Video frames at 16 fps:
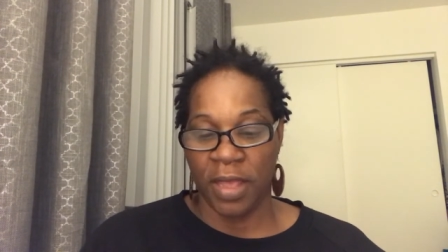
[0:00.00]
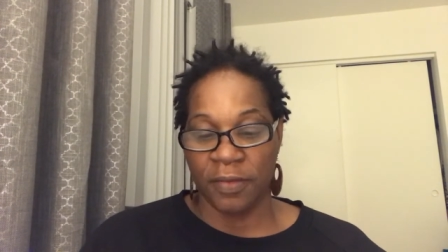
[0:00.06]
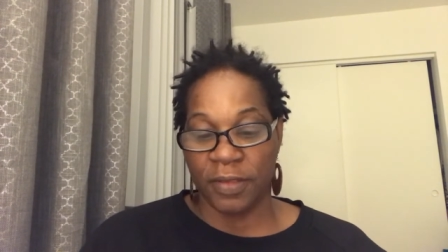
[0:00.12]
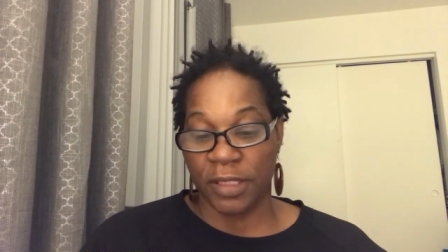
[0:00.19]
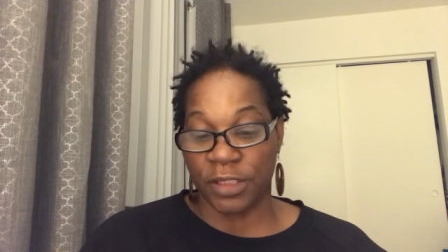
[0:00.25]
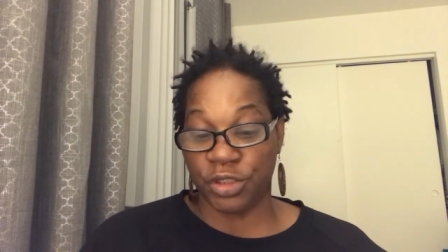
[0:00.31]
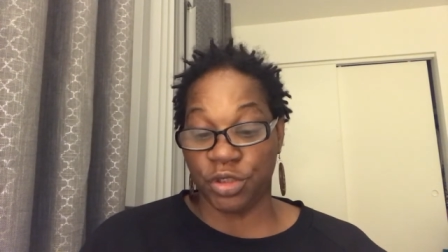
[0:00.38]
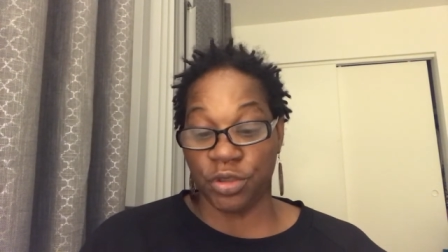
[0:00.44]

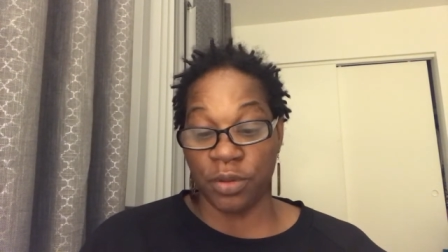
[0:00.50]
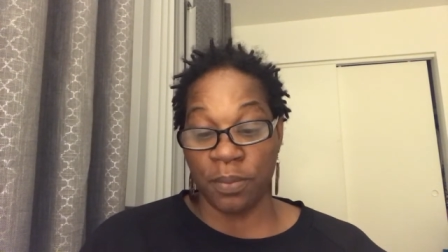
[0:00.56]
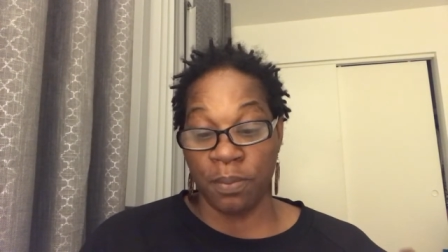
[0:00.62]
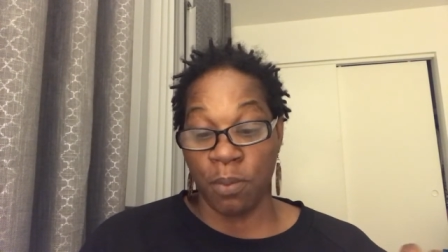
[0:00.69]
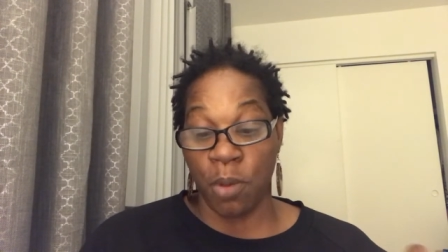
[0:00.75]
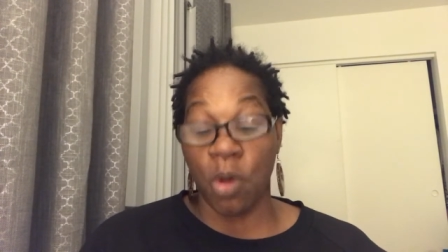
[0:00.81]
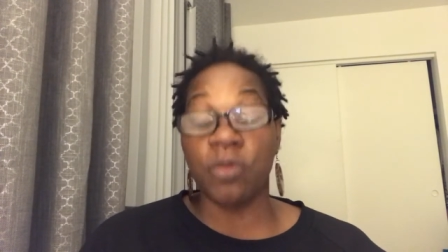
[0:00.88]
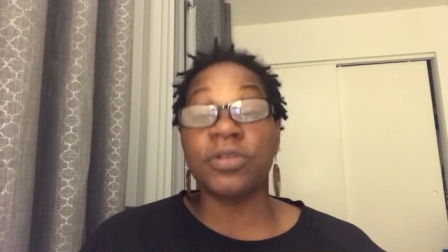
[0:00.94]
that you're
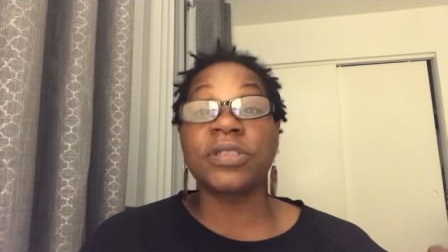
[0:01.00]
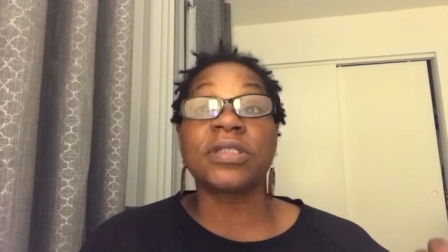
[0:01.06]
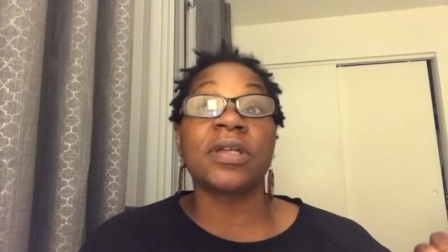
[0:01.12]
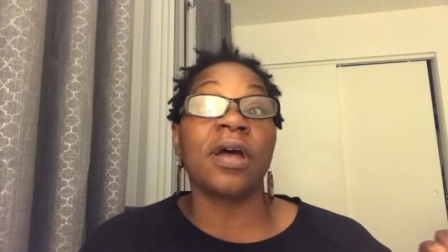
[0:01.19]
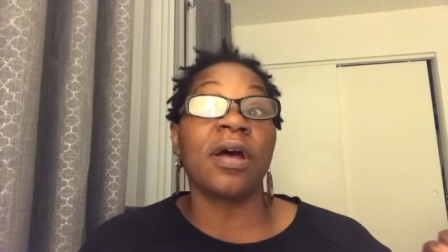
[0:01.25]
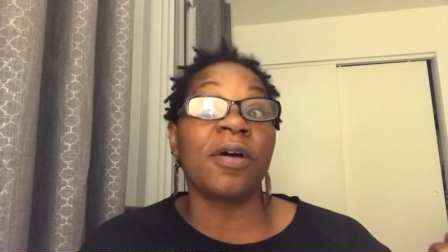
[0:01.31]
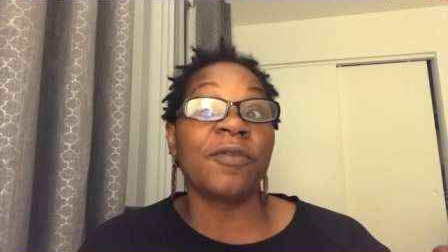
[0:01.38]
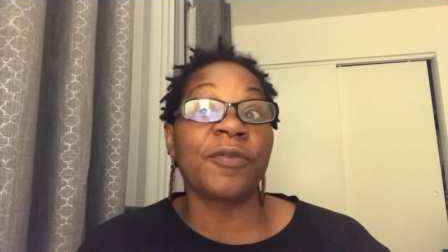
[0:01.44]
most
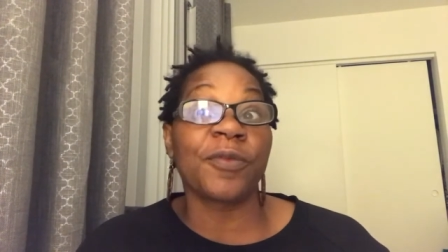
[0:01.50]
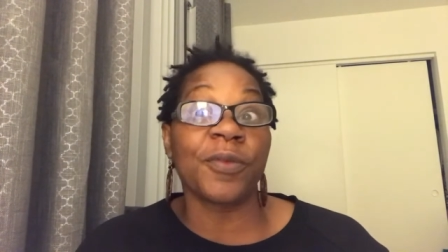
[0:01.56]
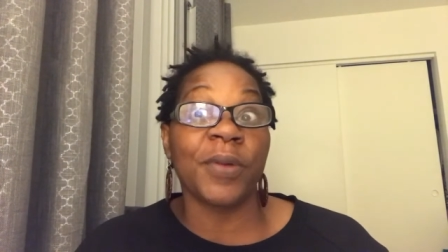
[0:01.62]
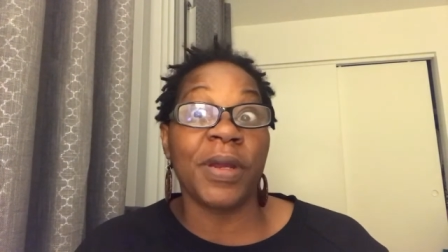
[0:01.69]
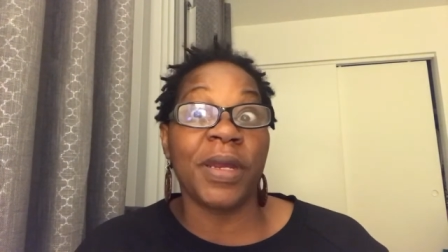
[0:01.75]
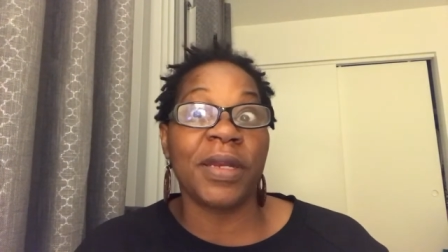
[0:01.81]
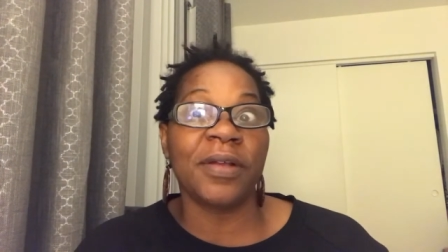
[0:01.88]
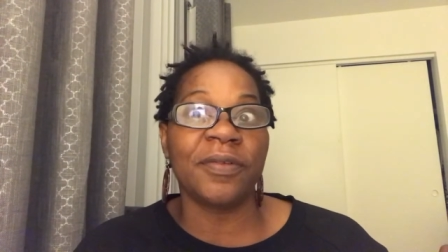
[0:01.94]

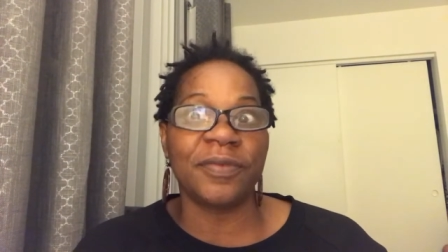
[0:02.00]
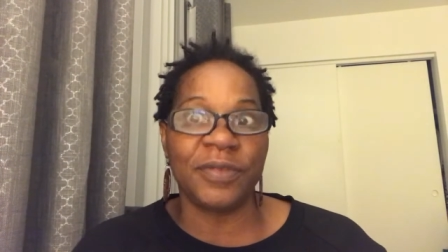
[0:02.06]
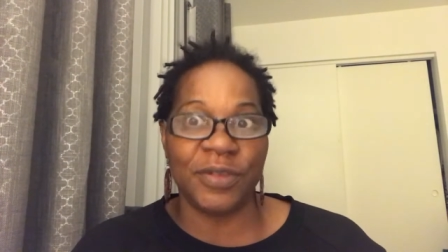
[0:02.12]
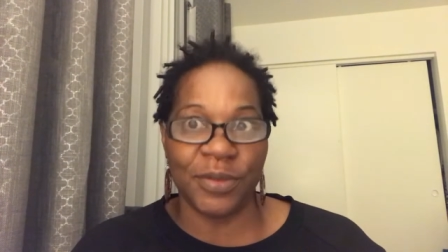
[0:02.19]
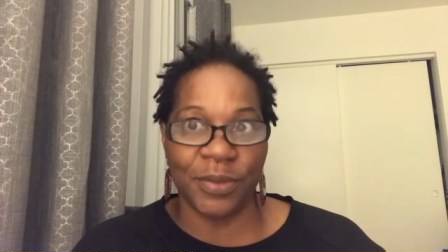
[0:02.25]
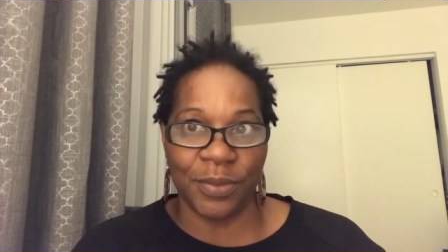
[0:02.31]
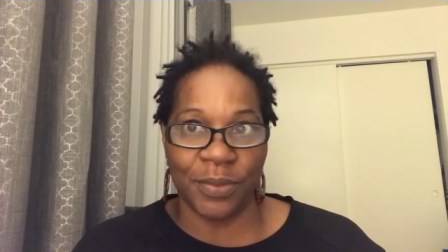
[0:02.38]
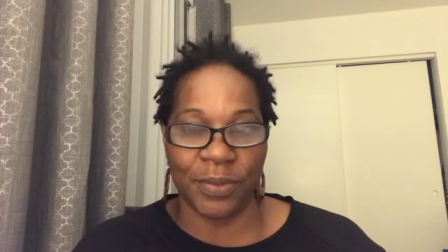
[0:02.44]
afraid of
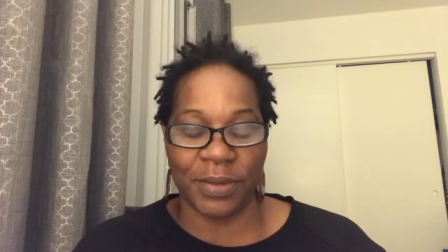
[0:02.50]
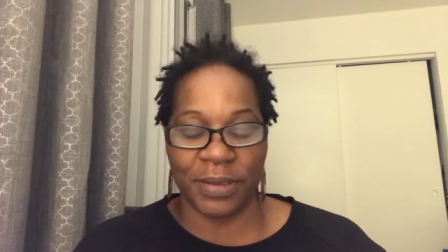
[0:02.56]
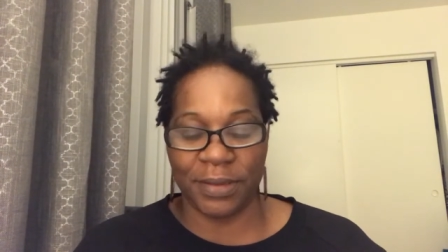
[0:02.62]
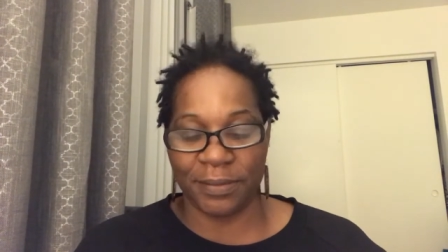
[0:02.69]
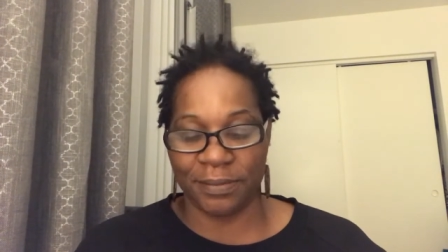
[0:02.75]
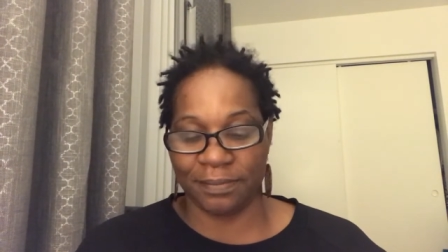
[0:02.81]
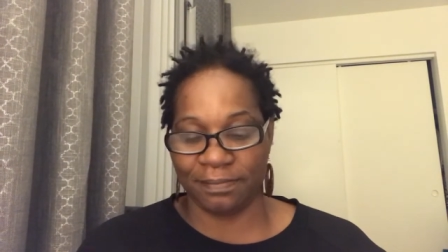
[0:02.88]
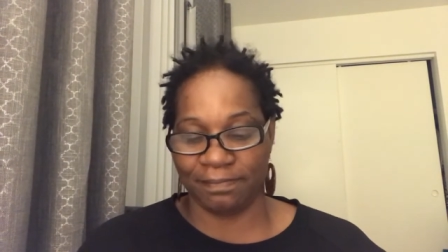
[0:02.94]

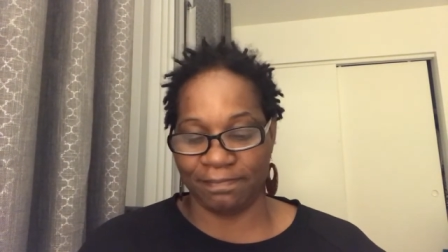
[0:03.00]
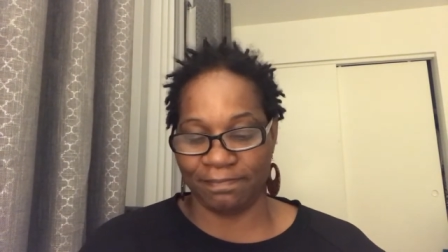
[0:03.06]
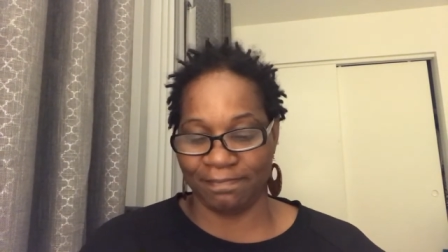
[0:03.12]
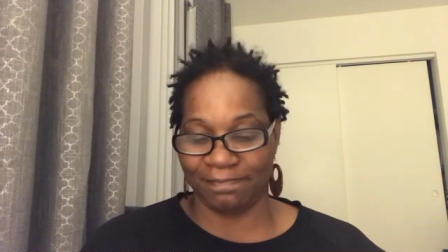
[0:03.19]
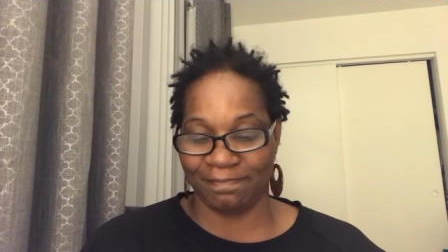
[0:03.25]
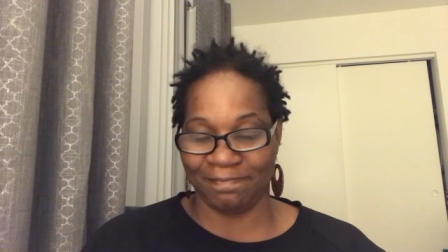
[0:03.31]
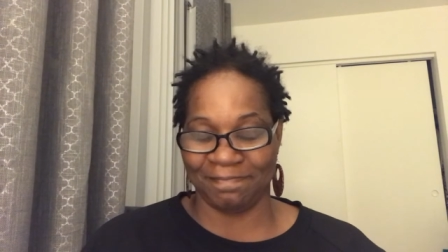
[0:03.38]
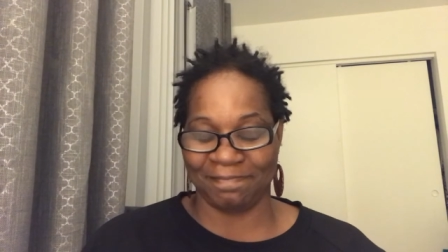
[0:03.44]
doing?
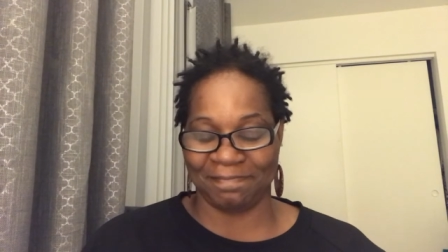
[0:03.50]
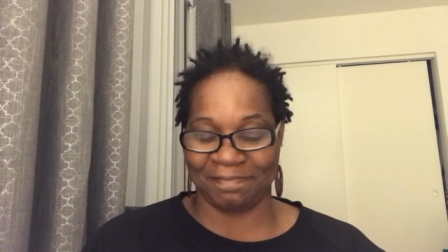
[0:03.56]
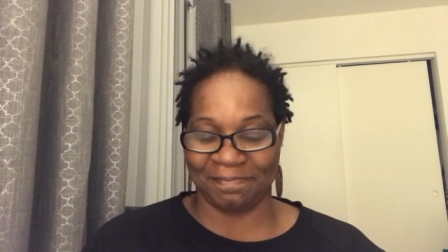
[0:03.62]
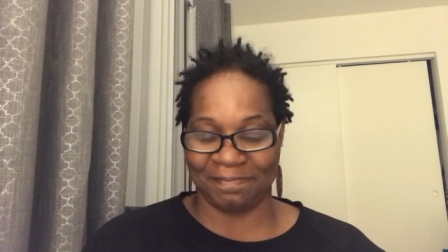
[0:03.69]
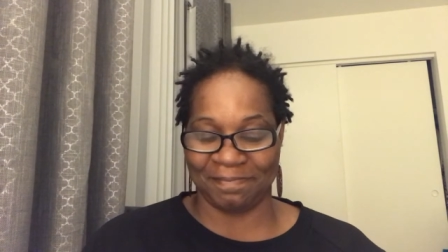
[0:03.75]
Hmm.